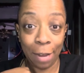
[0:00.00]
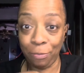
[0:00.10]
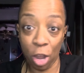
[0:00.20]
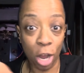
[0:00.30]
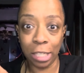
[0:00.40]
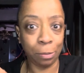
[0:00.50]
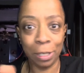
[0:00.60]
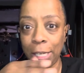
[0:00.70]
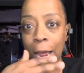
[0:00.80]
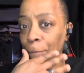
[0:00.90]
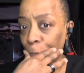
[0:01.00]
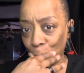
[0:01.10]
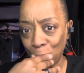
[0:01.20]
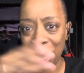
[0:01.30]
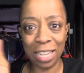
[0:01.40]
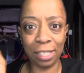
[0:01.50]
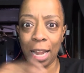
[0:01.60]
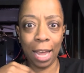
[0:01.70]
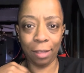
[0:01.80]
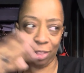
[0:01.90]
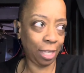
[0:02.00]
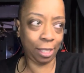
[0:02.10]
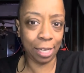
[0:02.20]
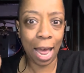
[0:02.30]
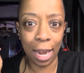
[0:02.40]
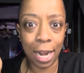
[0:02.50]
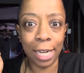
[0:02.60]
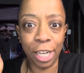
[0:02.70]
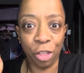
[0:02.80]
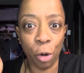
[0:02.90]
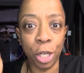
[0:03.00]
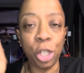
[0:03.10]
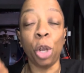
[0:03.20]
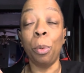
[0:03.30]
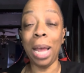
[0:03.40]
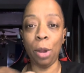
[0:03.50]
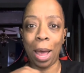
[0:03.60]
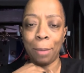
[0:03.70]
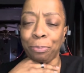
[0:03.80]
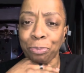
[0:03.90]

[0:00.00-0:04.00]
their husband's name because, like, this is not 1932. Anyway,